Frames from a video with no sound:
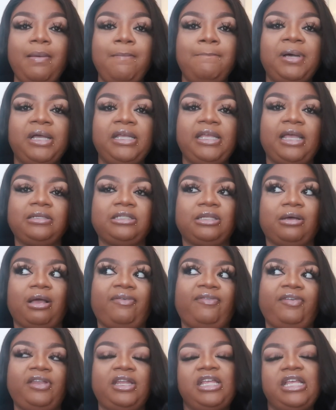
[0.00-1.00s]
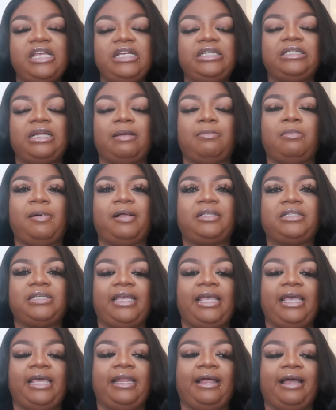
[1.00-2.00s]
But yeah, so I finished. I'm about to
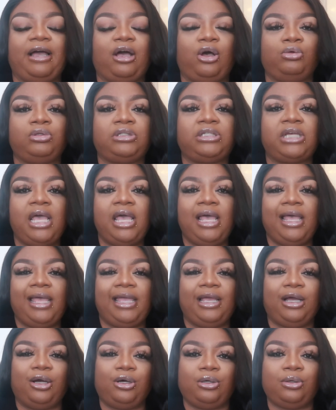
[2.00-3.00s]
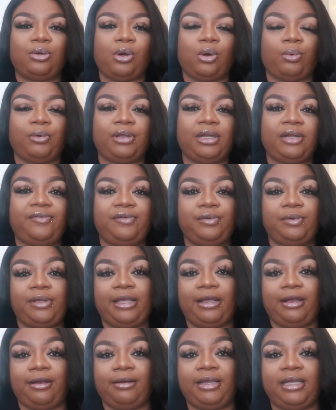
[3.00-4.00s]
head out and go run a few
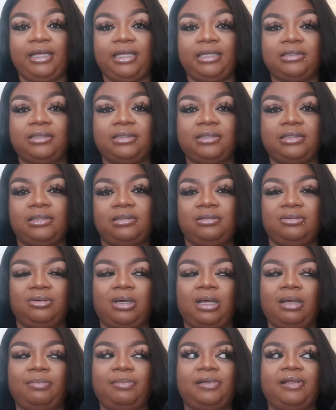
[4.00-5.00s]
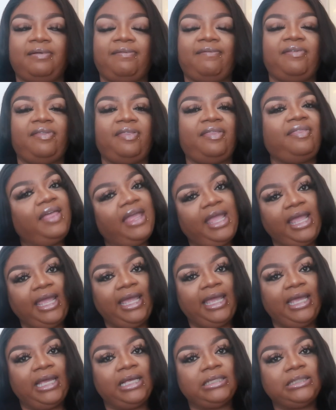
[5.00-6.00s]
errands and do a couple of
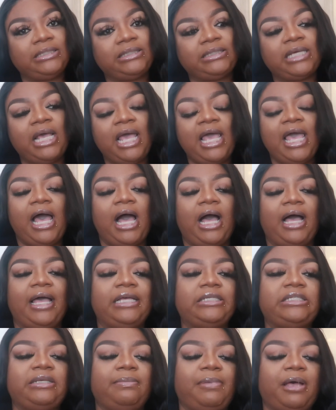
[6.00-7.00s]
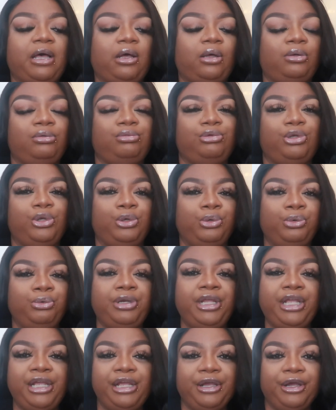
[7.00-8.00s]
things. It's about
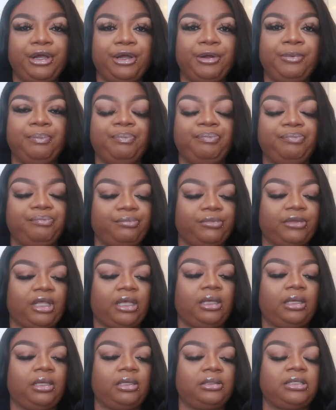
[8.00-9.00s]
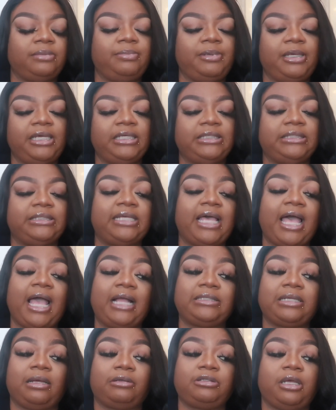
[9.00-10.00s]
noon here, to be
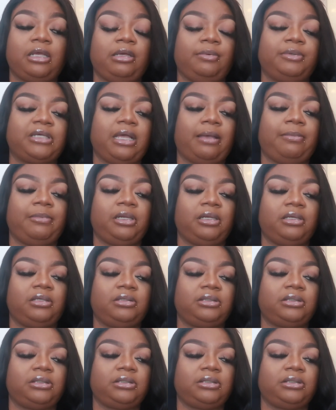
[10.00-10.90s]
exact. I'll tell you what time it is.